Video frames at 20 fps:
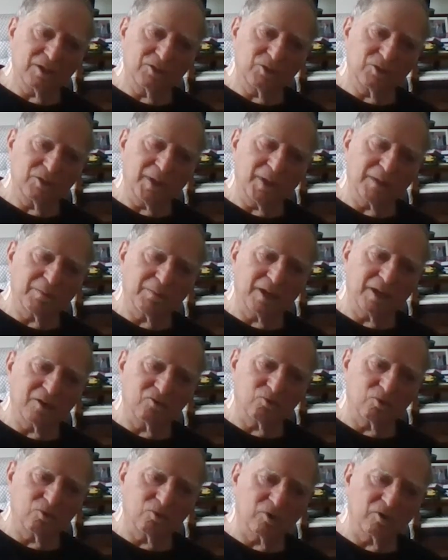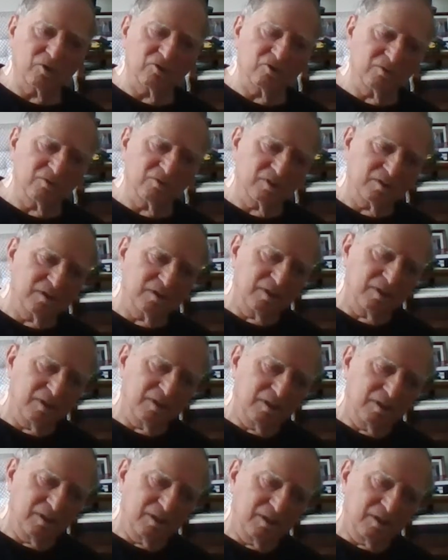to make matters worse,
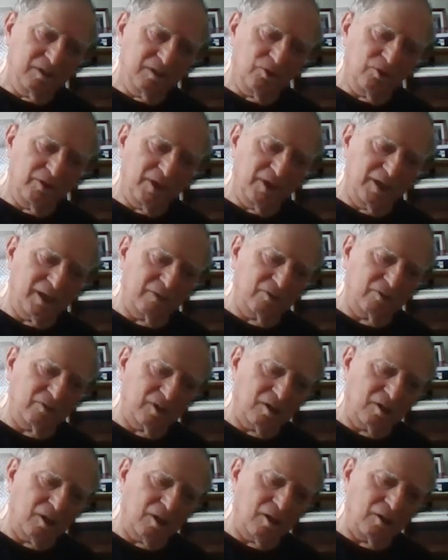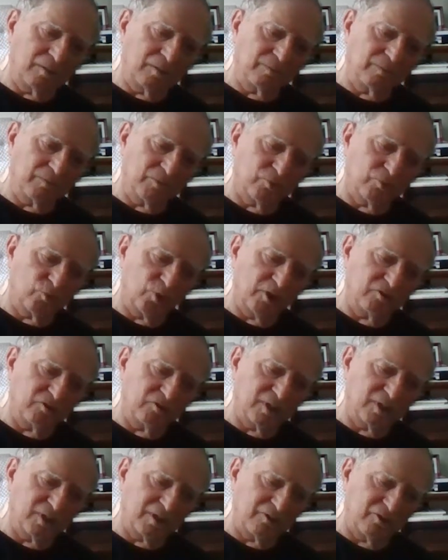when the head of the column
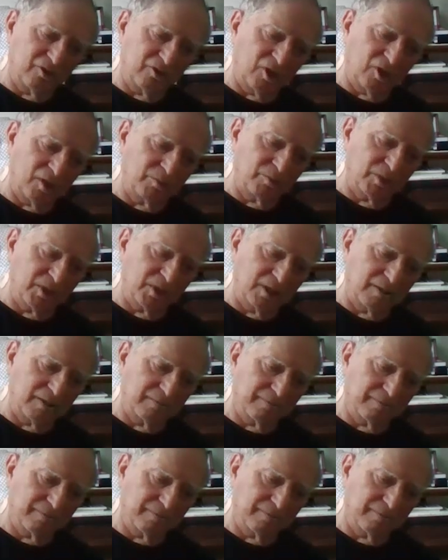Lieutenant LZ Albany,